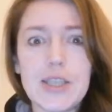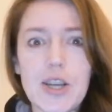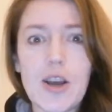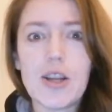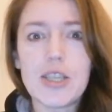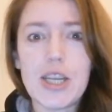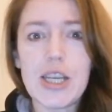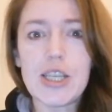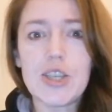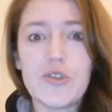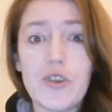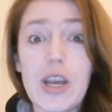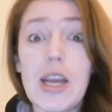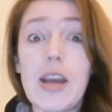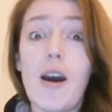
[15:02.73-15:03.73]
church
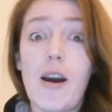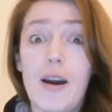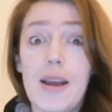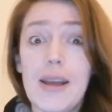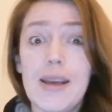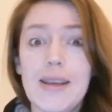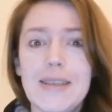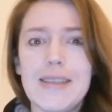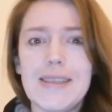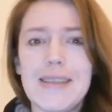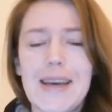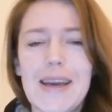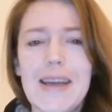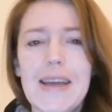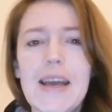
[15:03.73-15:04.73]
history, that is
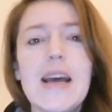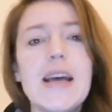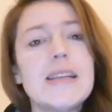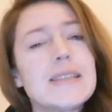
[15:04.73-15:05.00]
today,